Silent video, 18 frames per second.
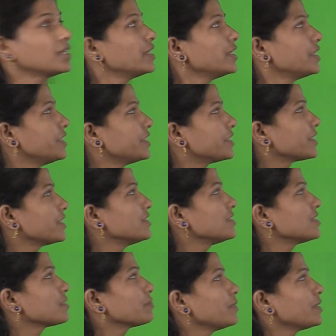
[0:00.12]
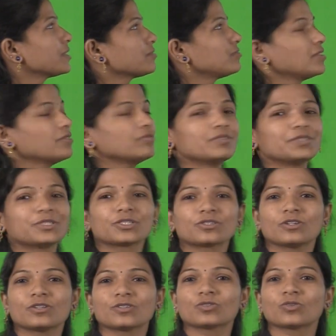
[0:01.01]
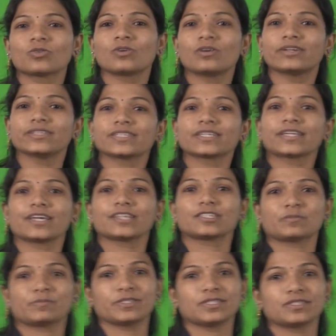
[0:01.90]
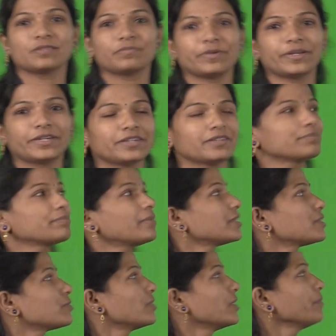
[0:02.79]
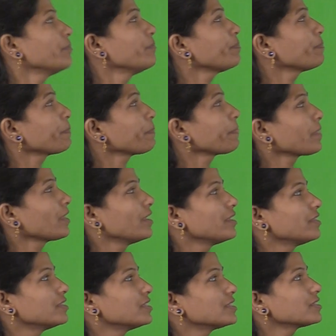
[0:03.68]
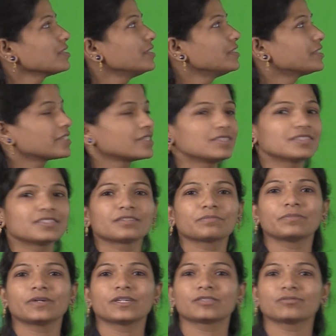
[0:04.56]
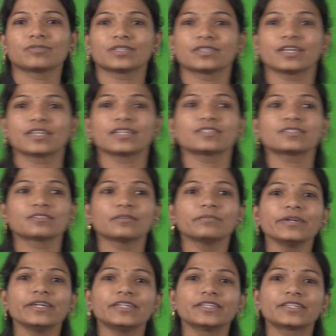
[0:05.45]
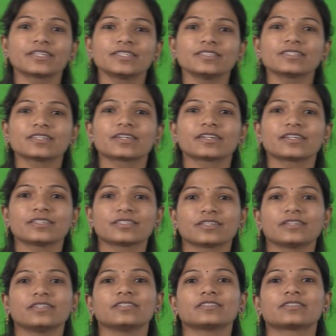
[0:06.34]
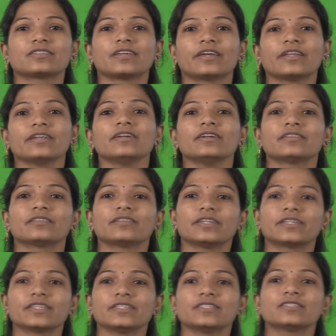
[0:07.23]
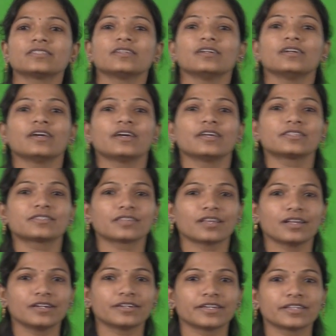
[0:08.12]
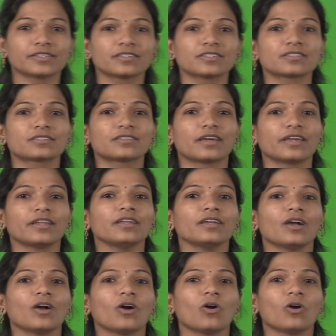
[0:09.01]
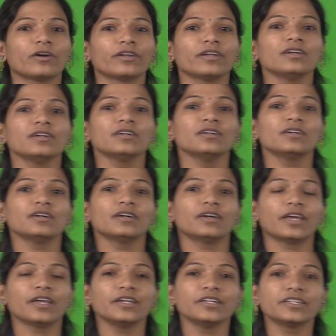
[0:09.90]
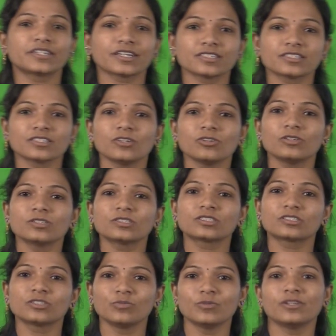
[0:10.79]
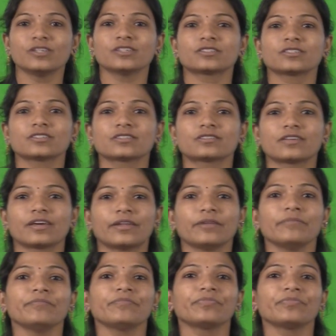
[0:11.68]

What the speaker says: intrinsic pathway, which is also called as a caspase dependent pathway. In this intrinsic pathway, there is some intrinsic reason is there, that is a cell death is there, or a intracellular stimulus is there,